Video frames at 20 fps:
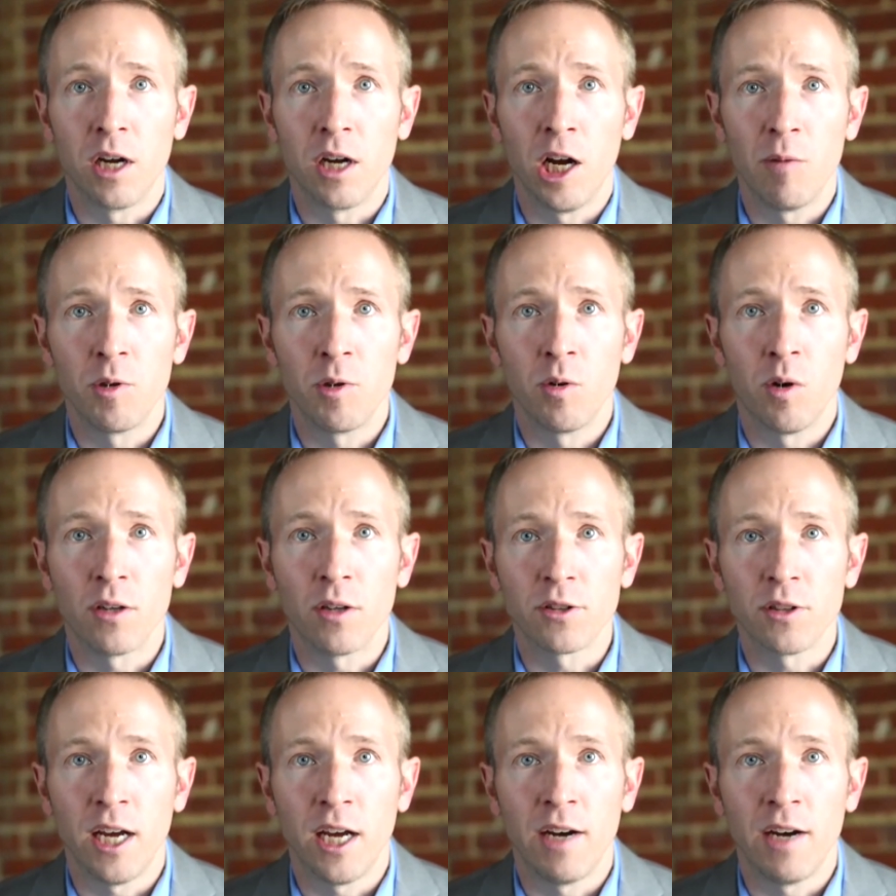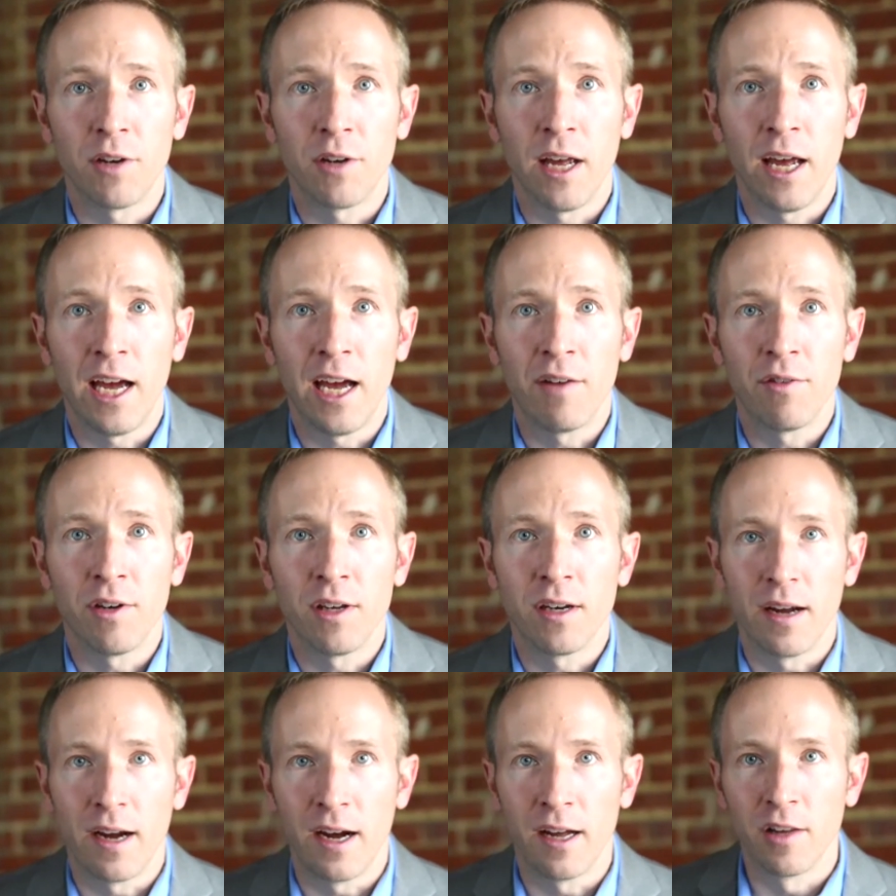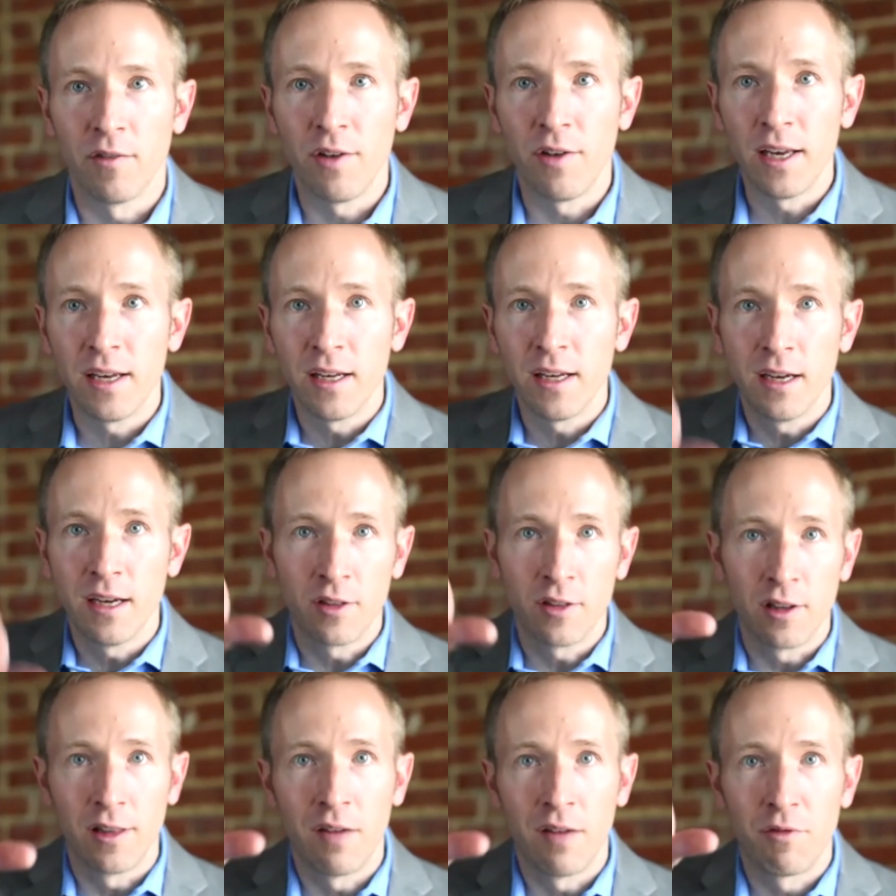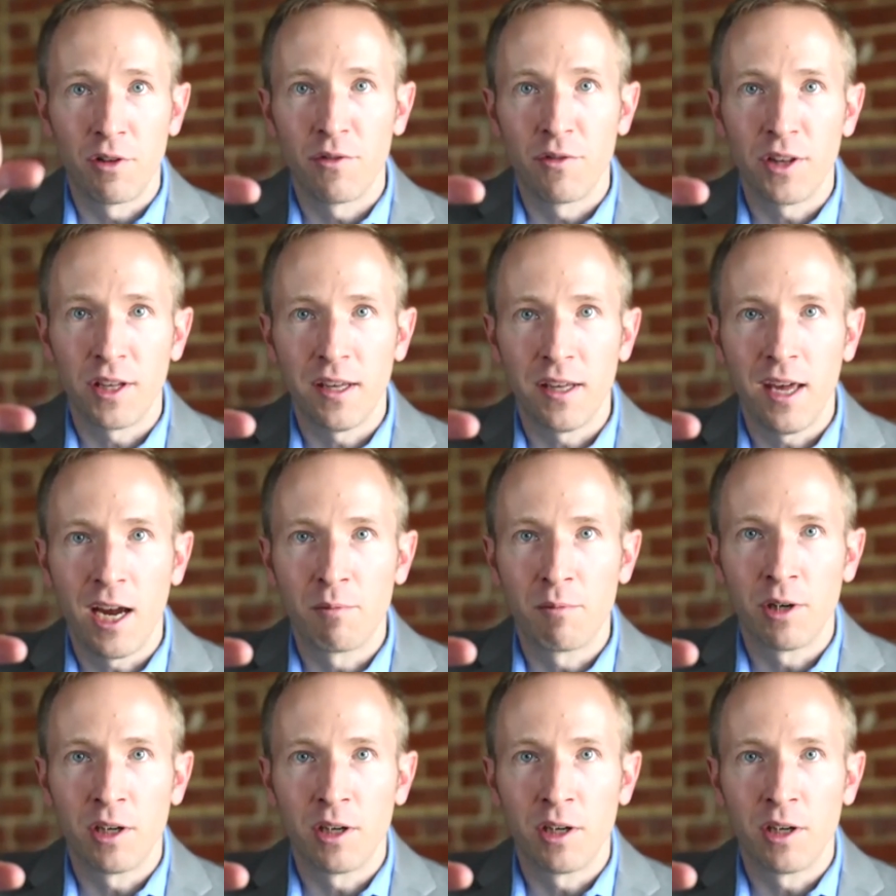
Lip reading: you also have to have it elevated at the level of the camera.